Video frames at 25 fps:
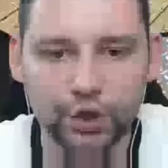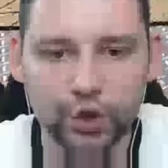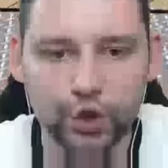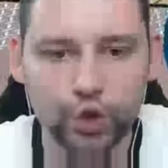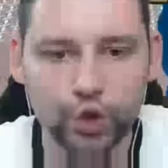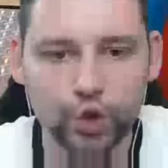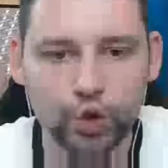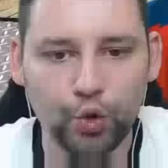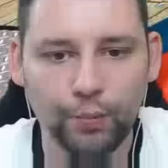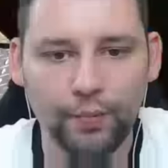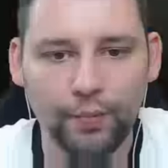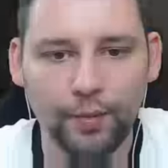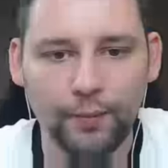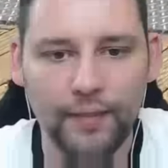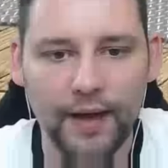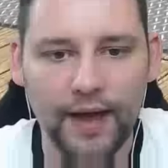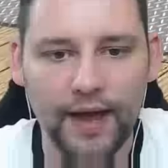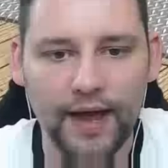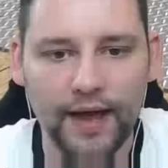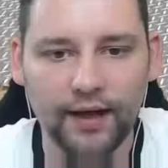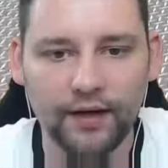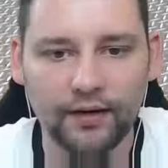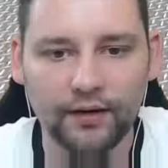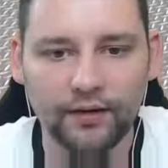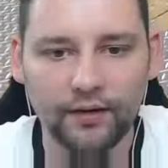
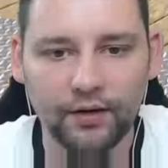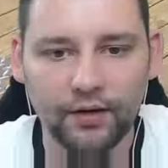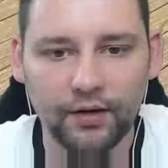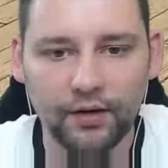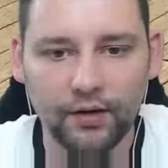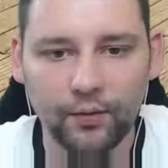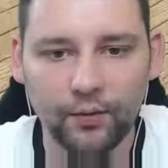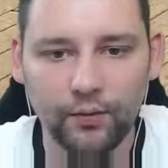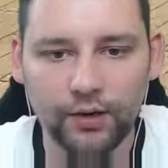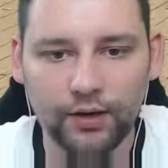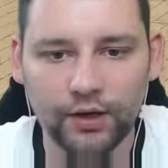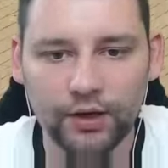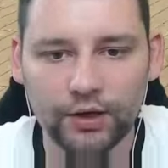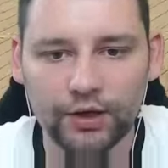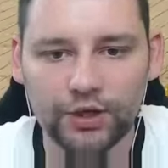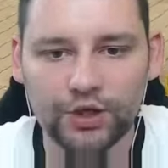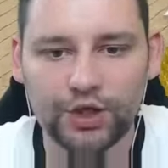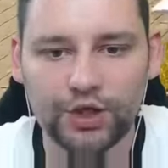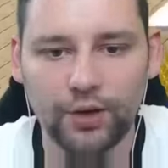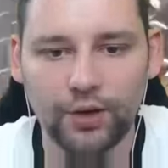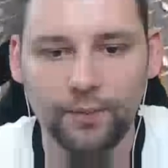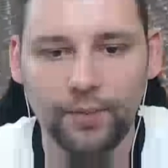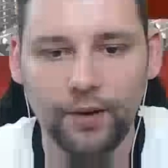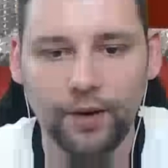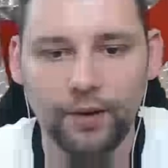Superman. We're going to
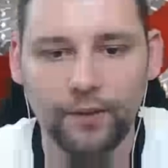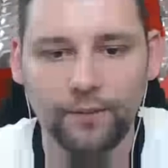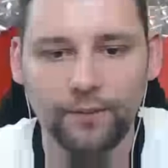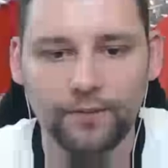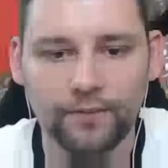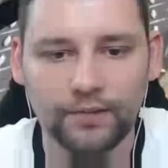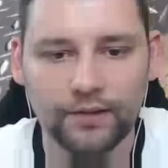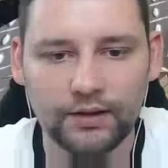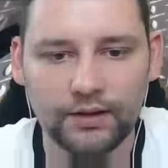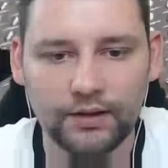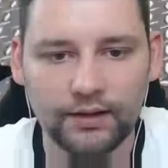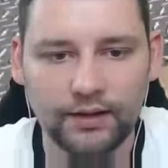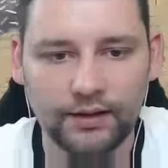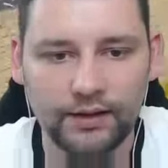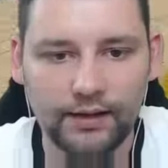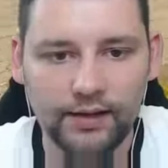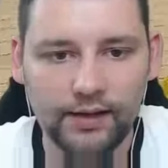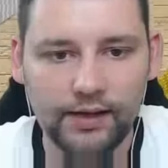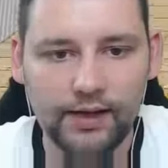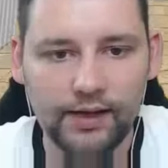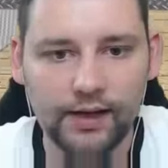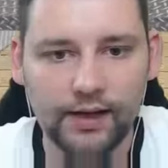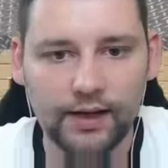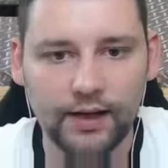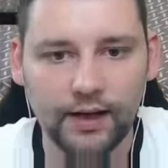jump up.
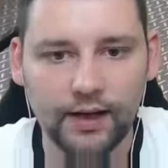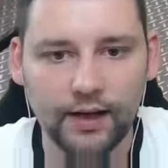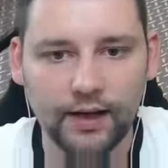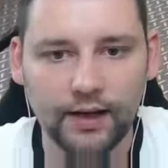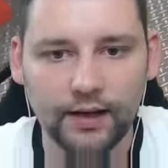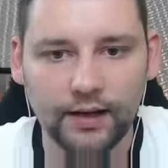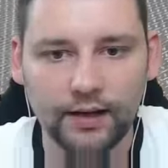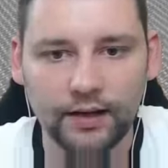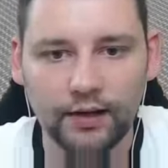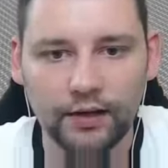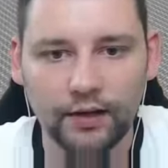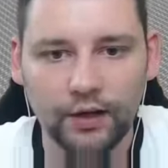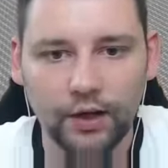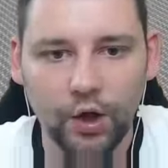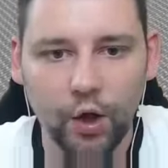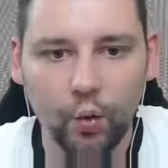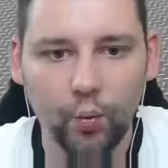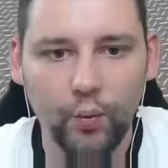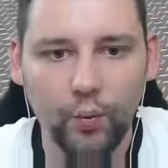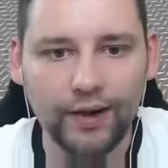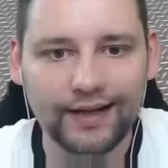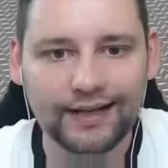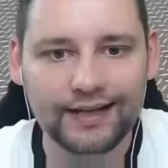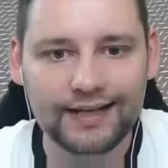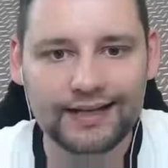Yeah.
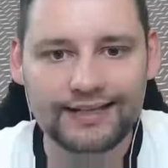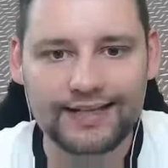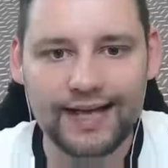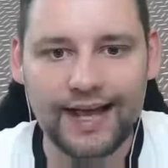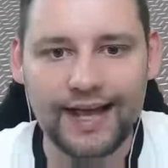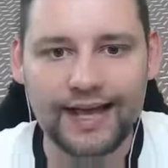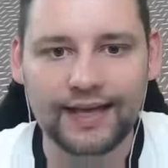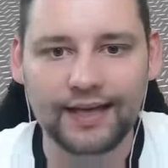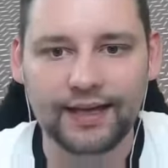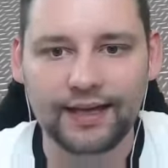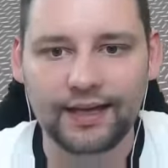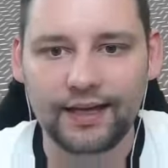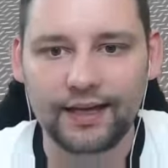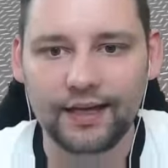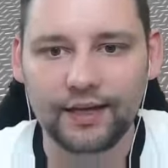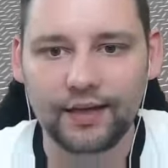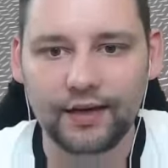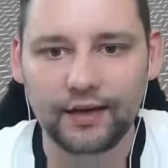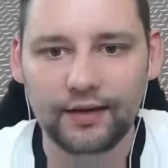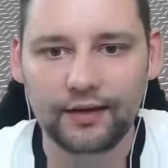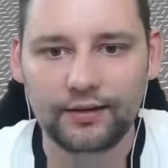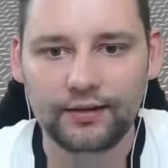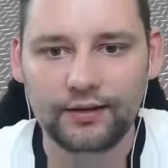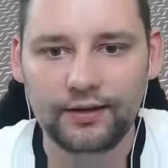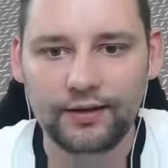We're going to take
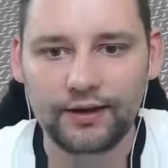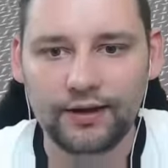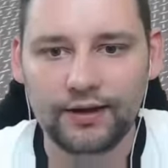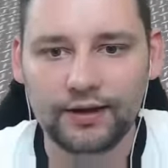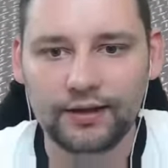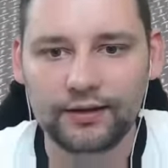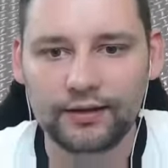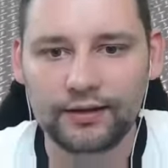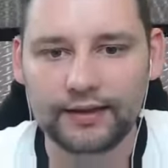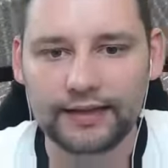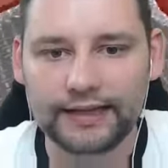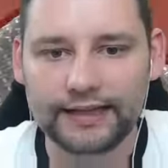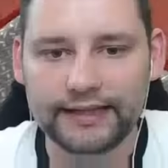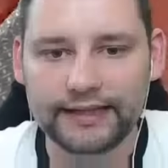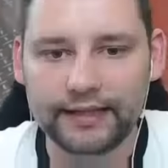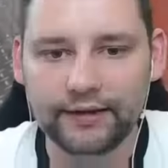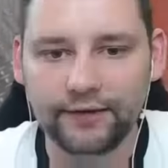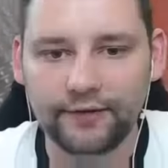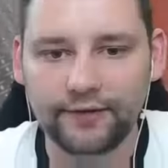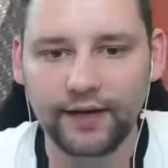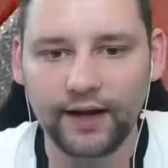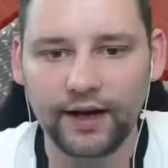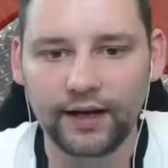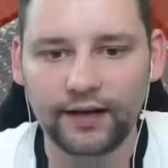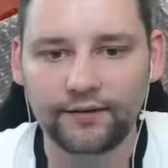this
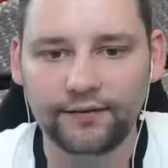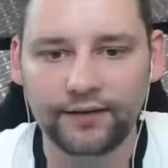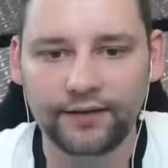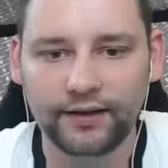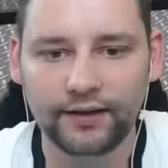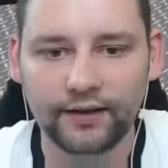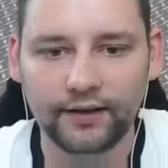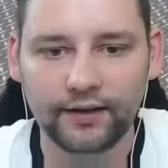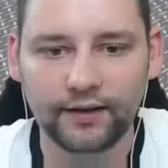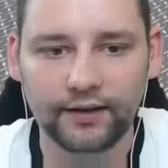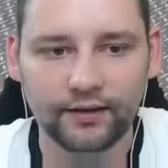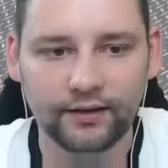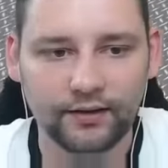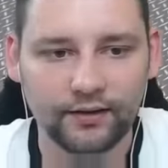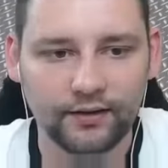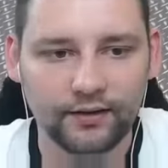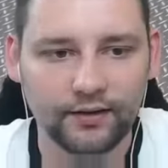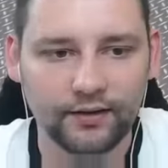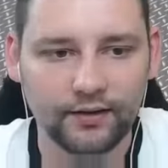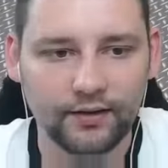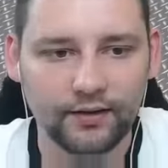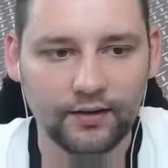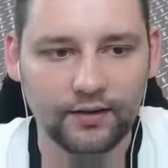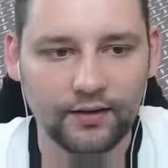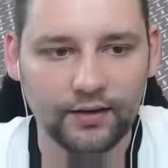flying thing.
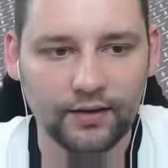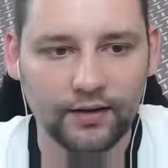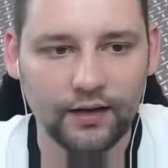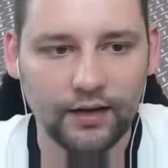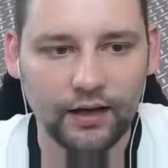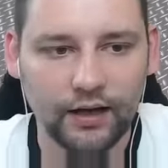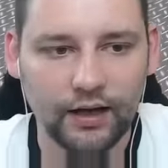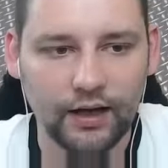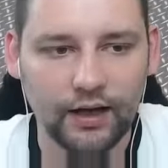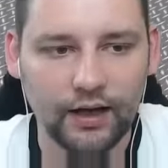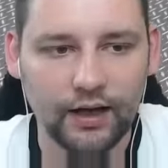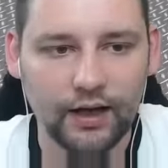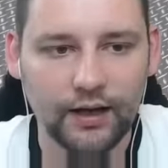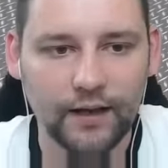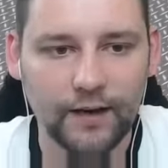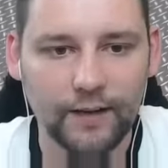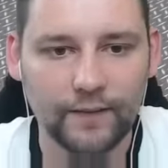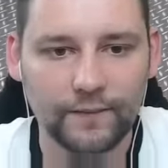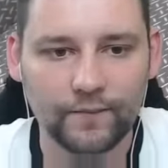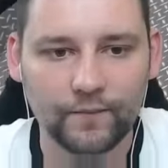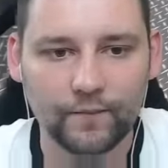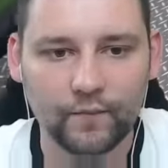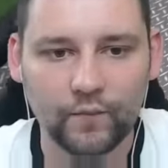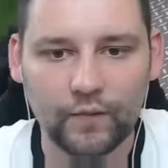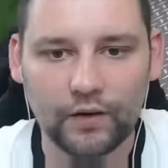
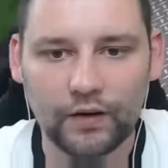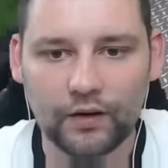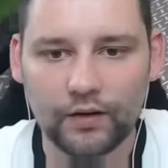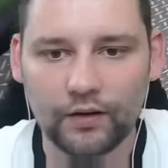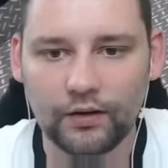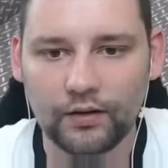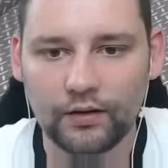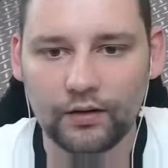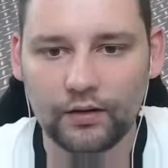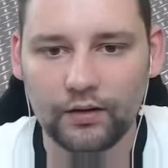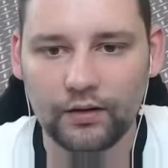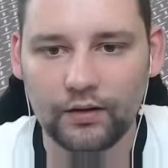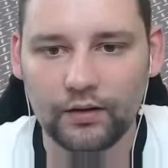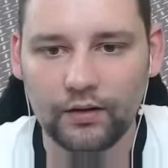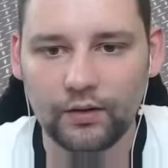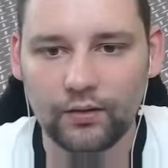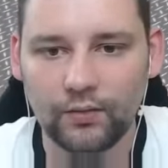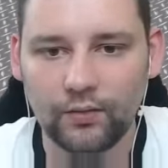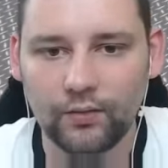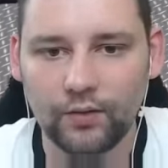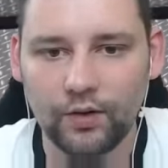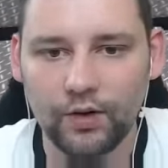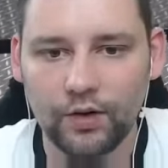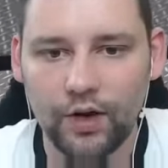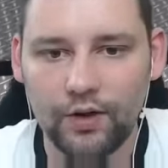We'll
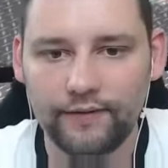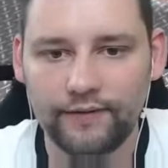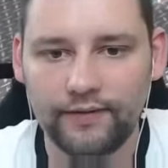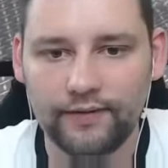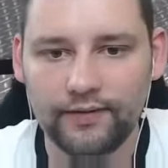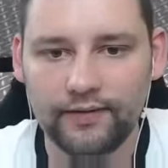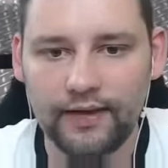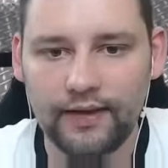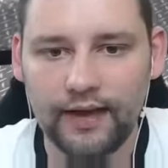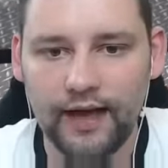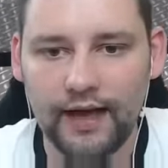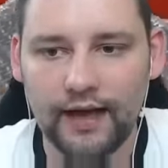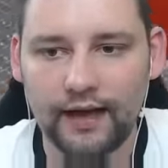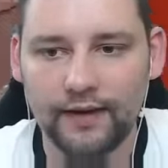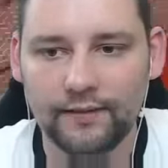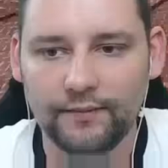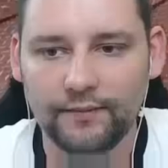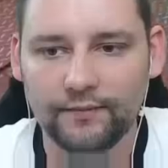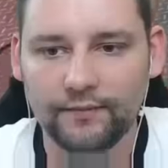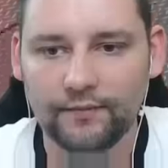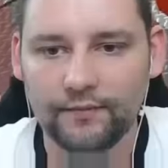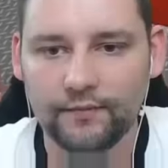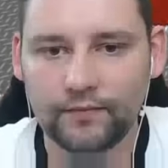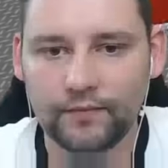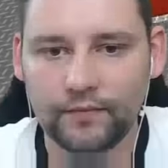go for that.
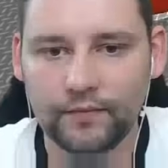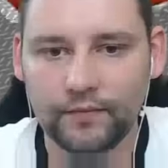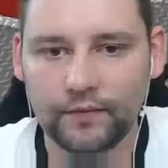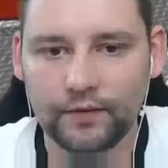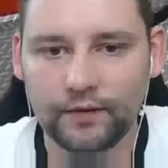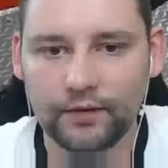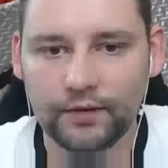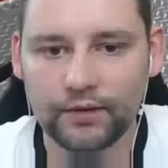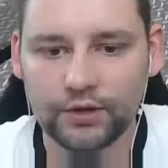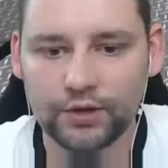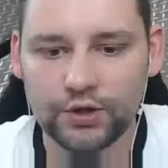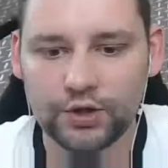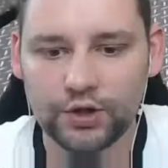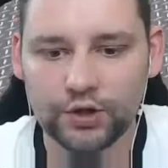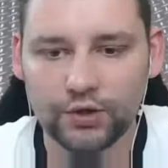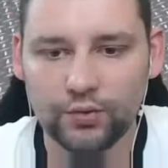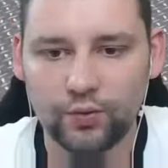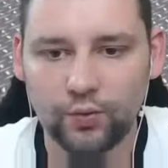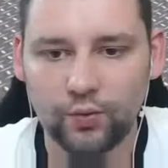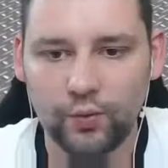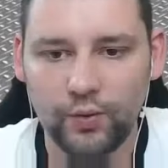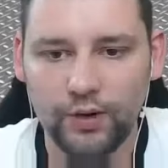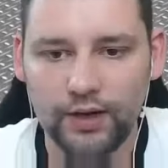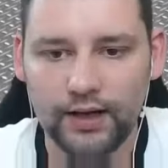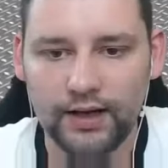
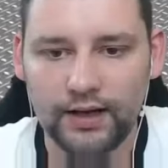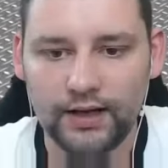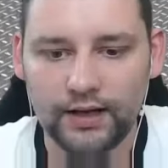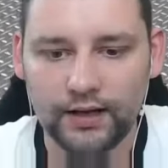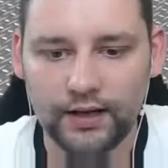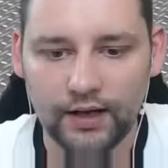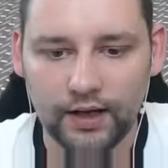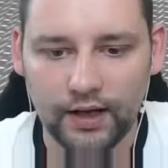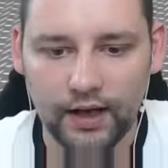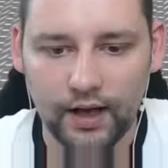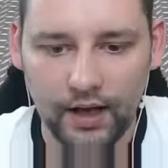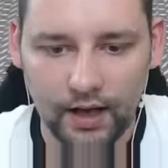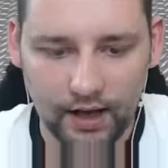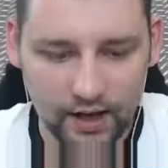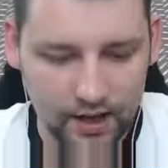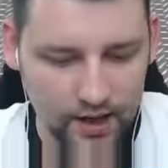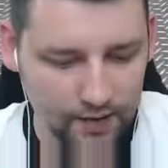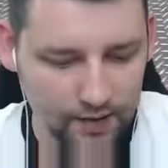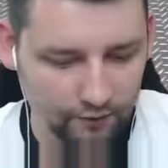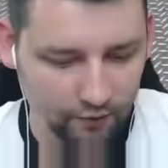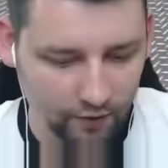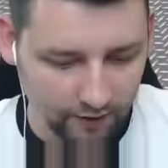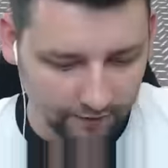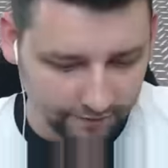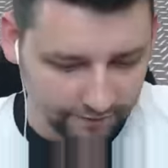Sweet.
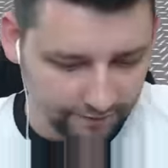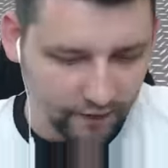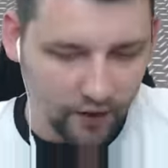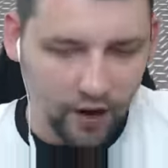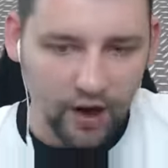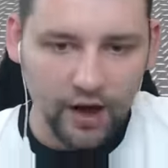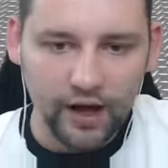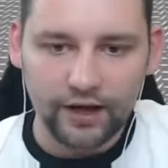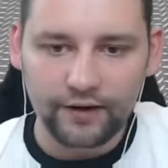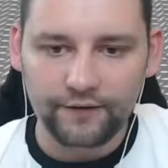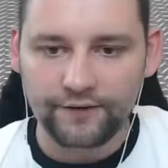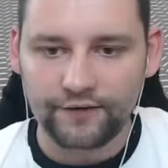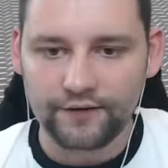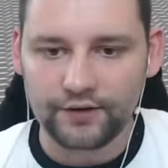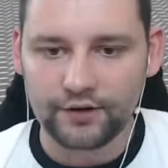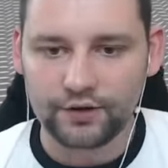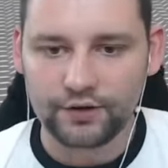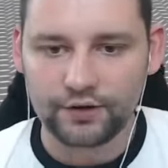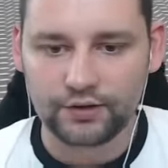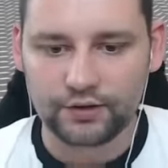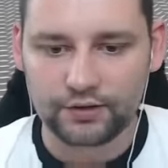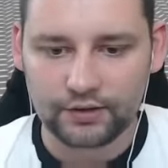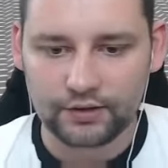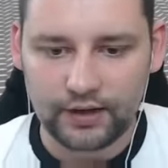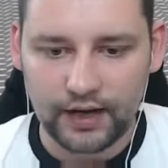Right. 5.
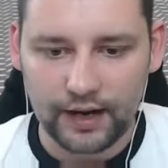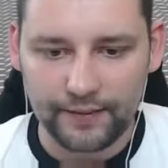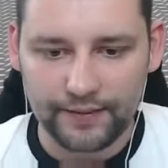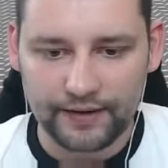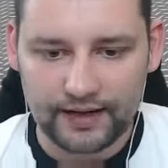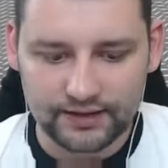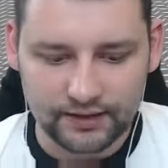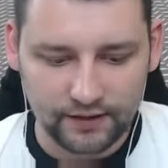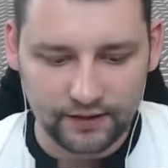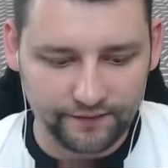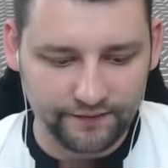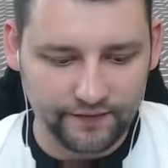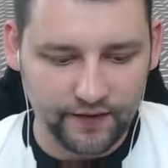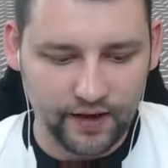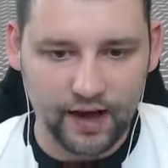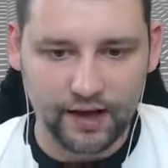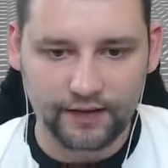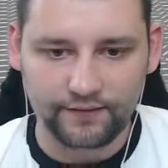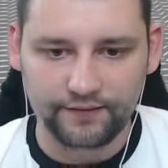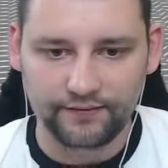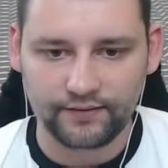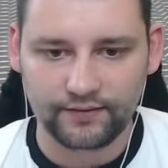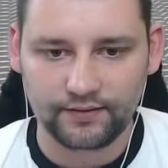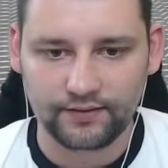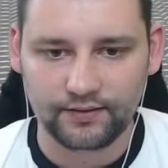Damn it. That's not
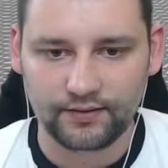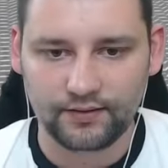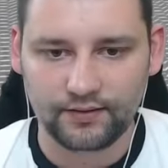5.